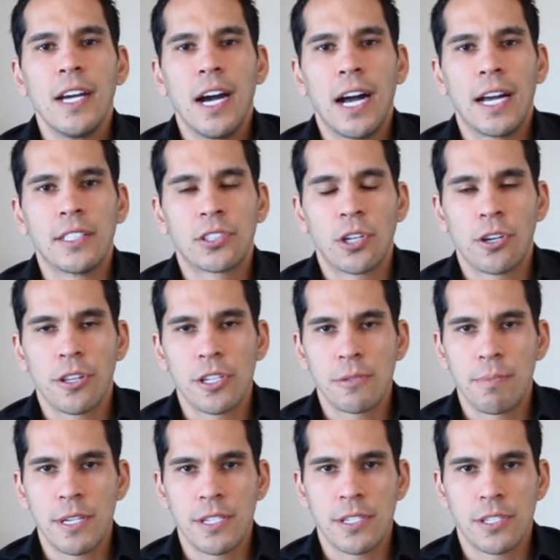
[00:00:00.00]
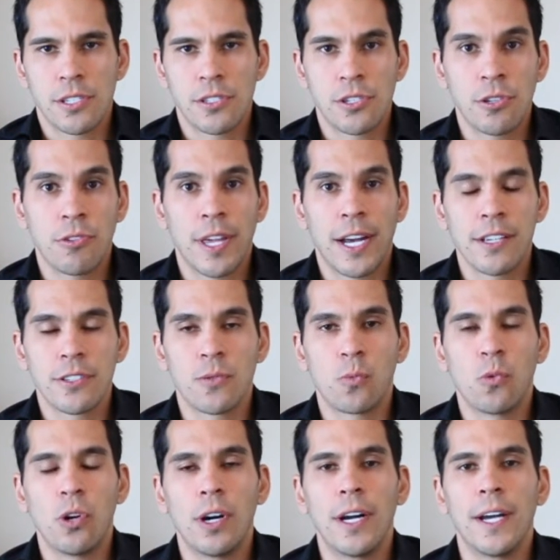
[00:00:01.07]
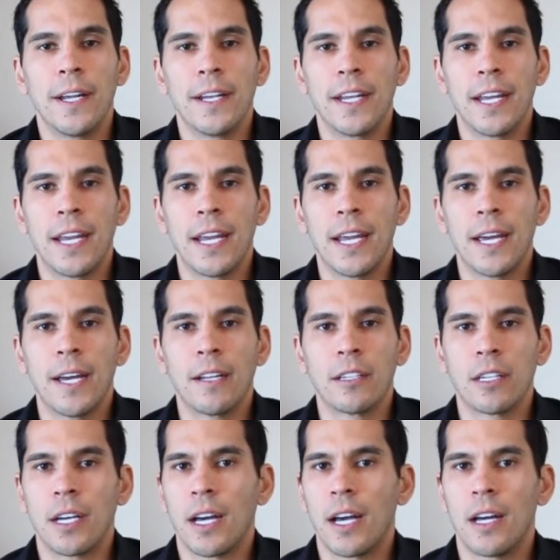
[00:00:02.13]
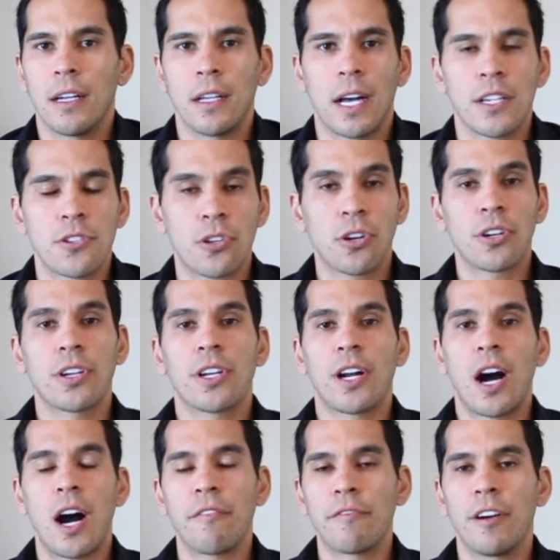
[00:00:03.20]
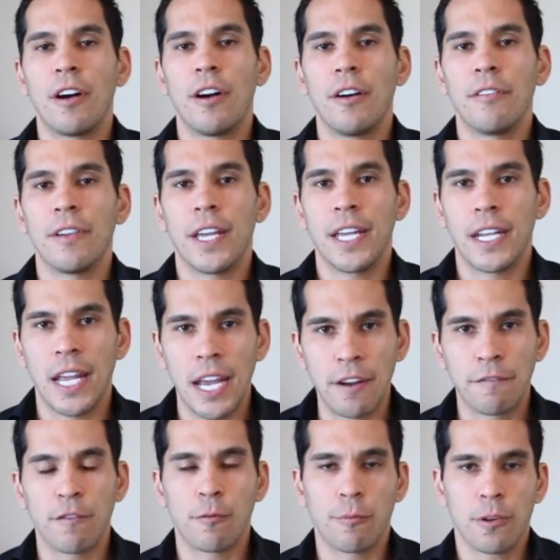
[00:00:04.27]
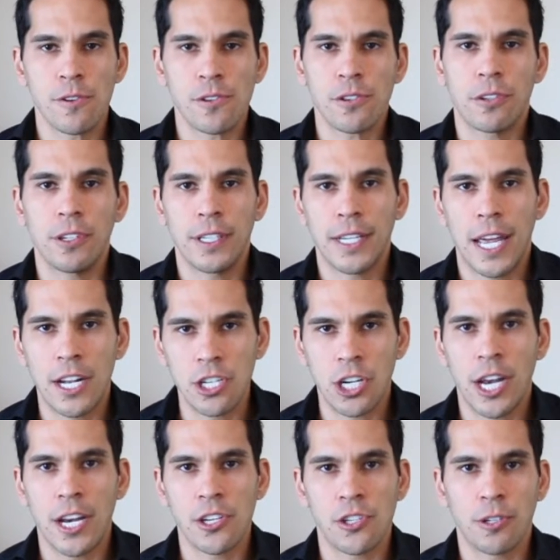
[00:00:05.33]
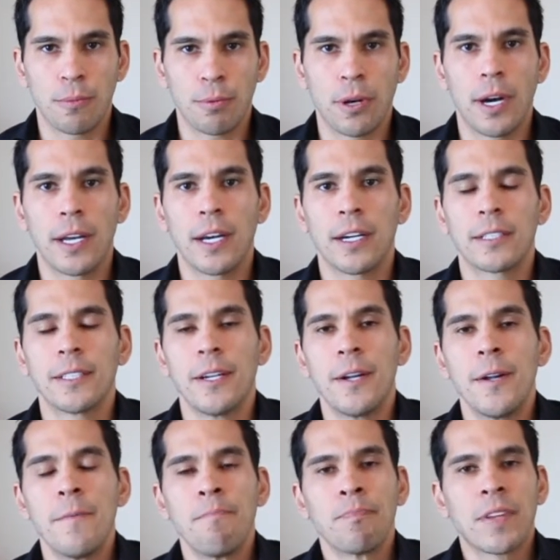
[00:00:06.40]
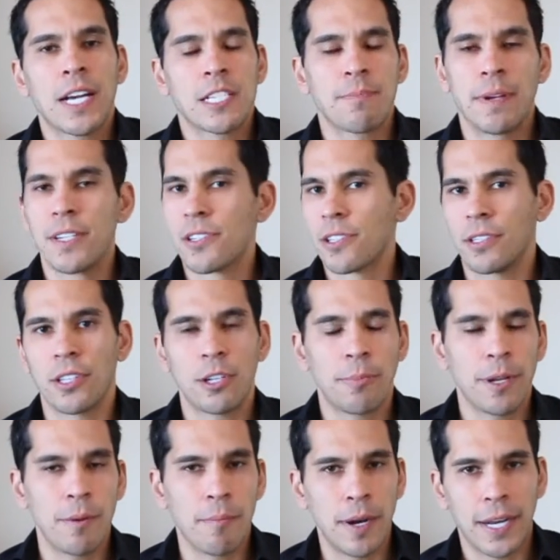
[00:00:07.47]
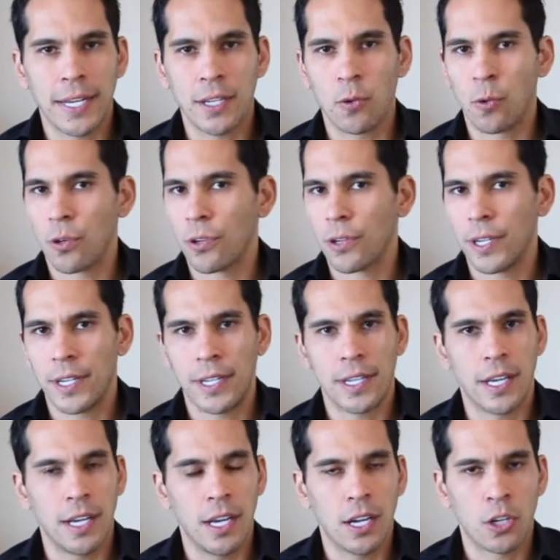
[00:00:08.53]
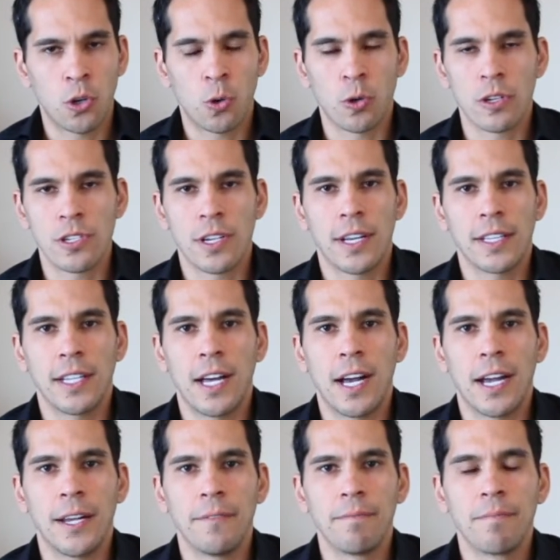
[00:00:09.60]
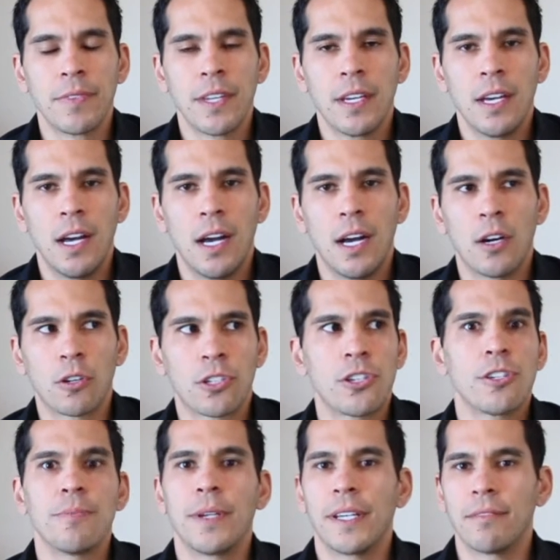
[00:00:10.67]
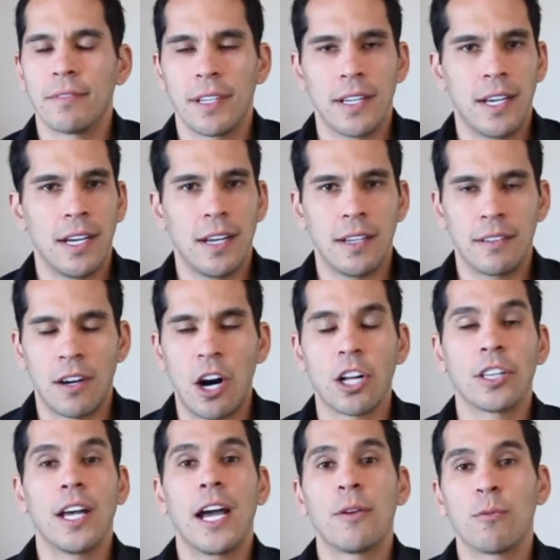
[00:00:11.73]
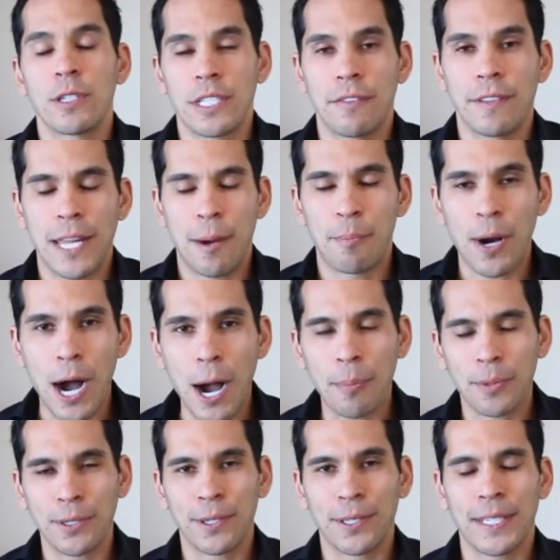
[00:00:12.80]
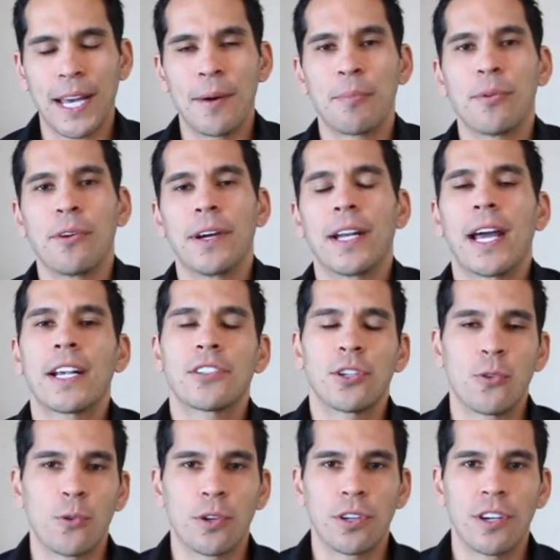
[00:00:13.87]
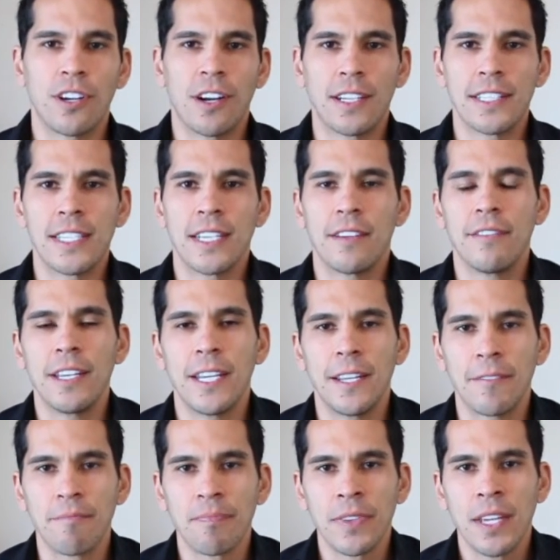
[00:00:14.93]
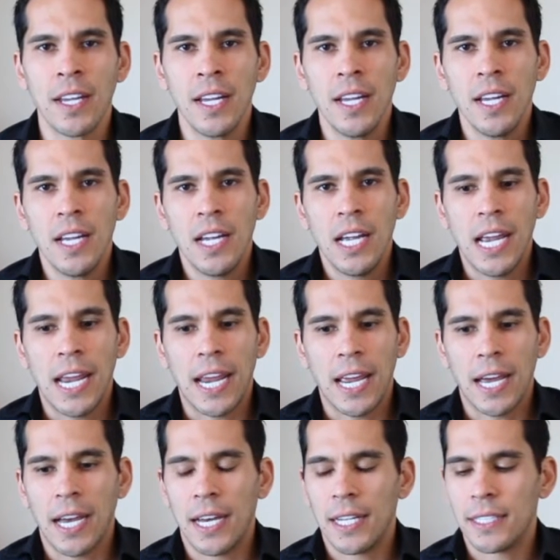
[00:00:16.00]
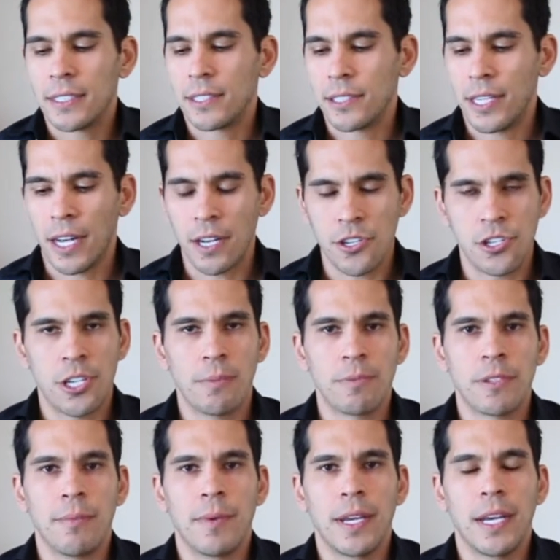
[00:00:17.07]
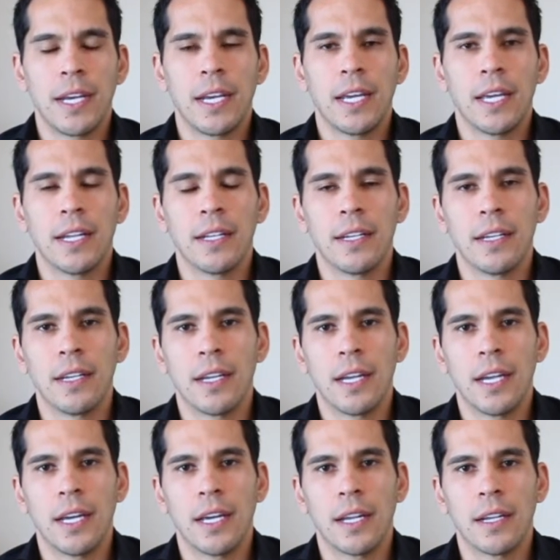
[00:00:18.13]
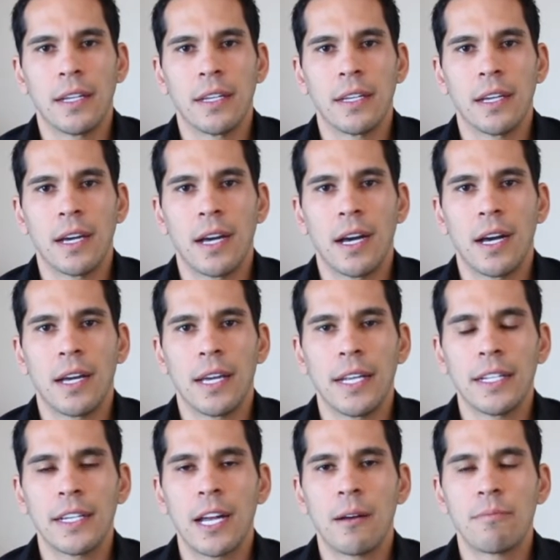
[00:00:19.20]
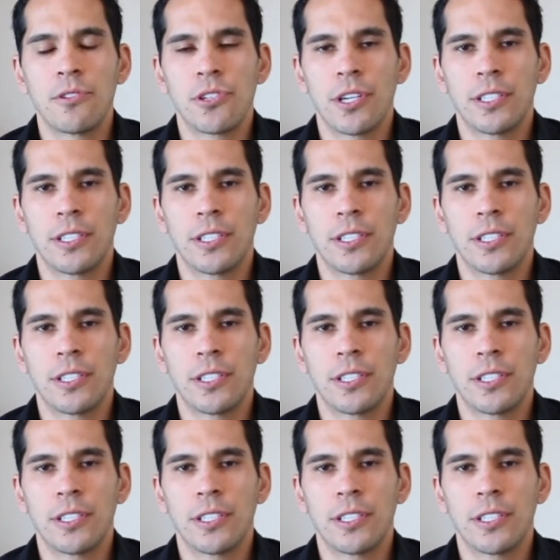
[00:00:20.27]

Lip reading: I started this business in 2001, and I started it off of an infomercial, an educational product. I spent just a little bit of money ordering a course online, online wasn't even that popular at that point. I actually ordered it on TV and got it shipped to me, and ended up